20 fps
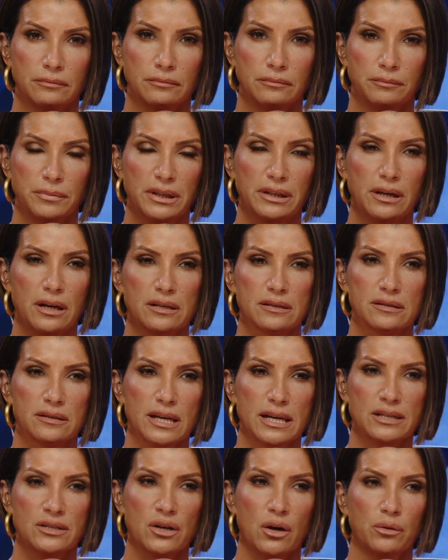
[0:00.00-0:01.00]
because
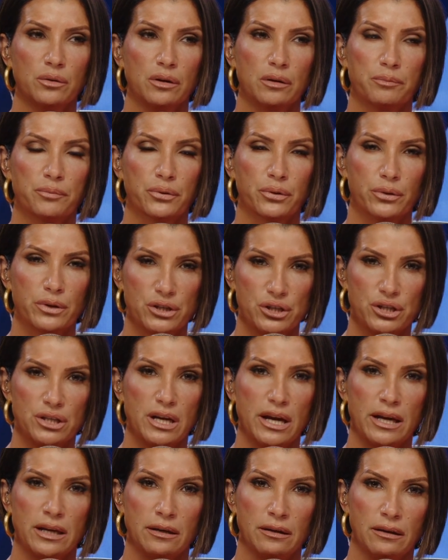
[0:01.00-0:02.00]
they don't
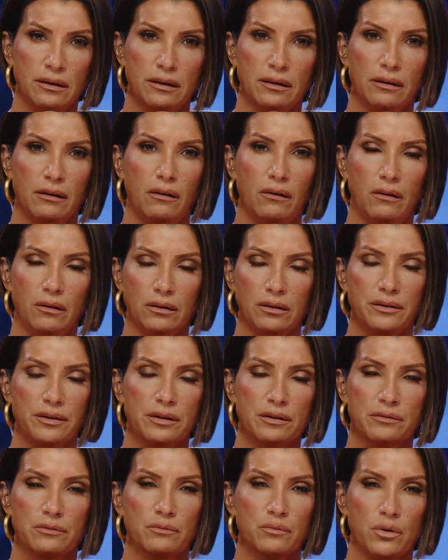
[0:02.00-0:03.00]
appreciate all of the
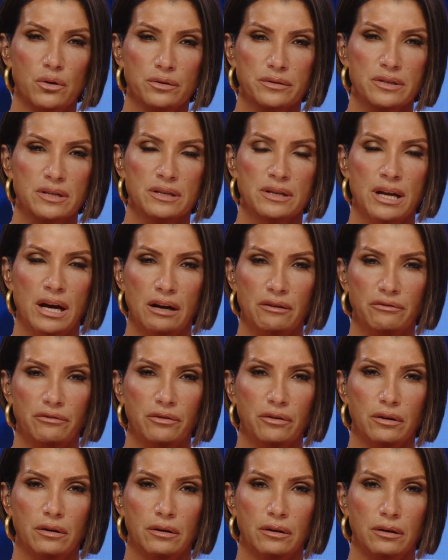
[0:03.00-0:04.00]
other roles enough.
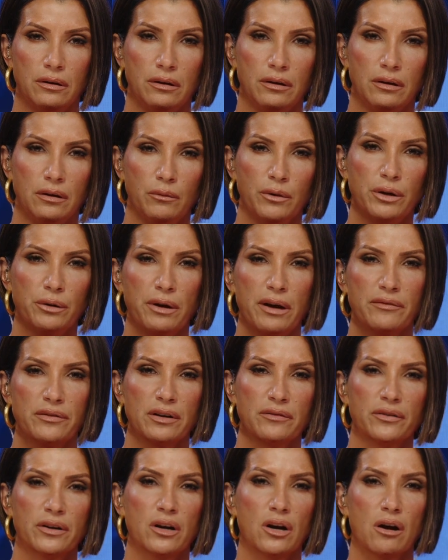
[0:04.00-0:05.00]
We don't have
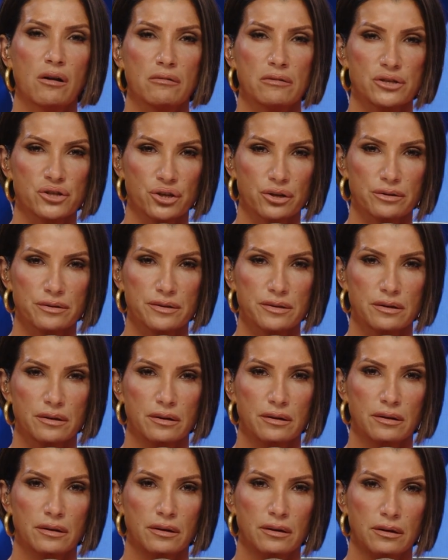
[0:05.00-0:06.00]
enough encouragers.
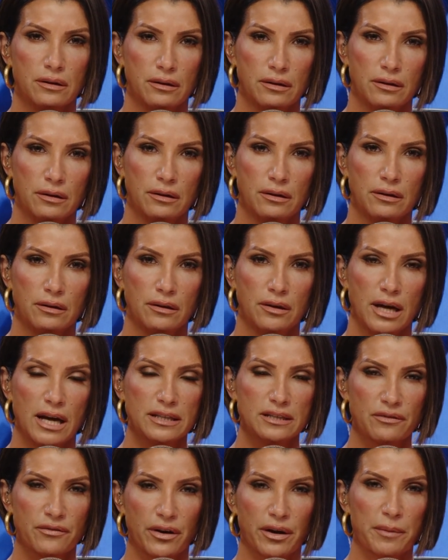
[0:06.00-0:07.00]

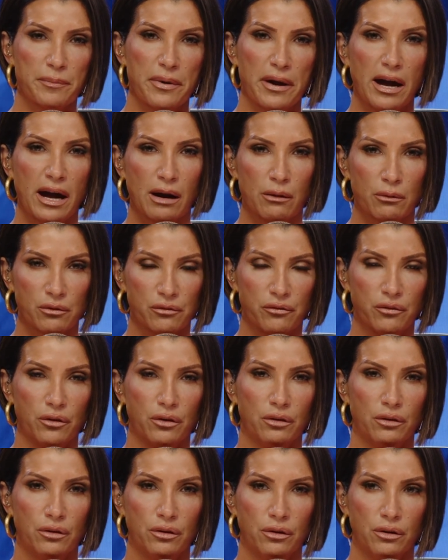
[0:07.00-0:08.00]
That's a very
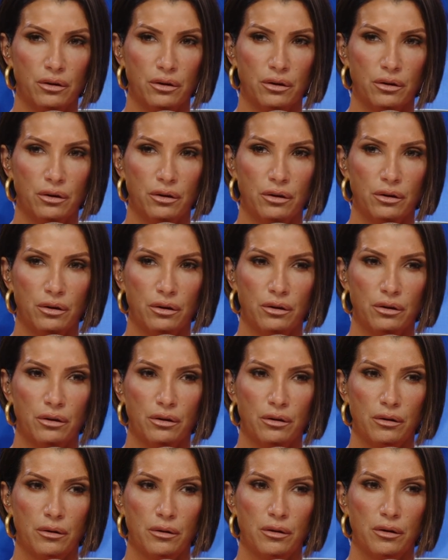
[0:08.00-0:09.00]
powerful,
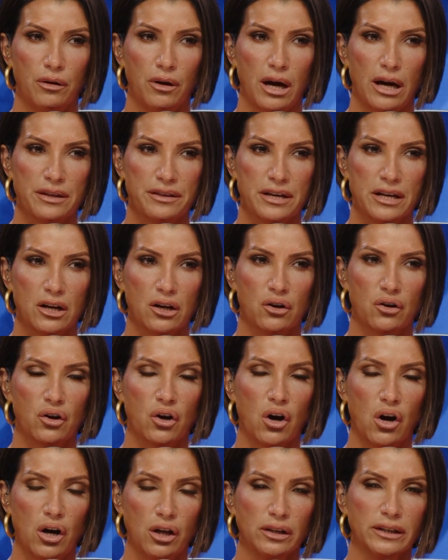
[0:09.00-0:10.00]
I think,
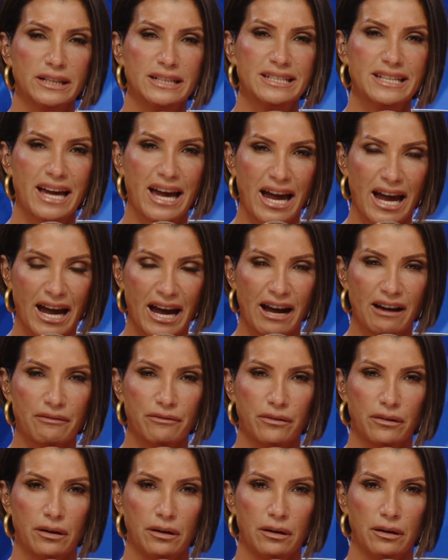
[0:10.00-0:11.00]
calling to have,
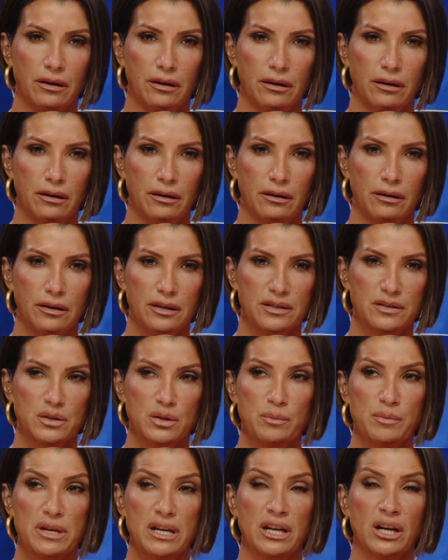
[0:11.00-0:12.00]
is to
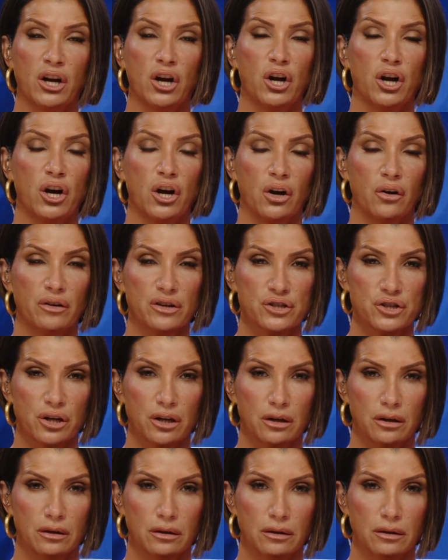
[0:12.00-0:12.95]
be an encourager.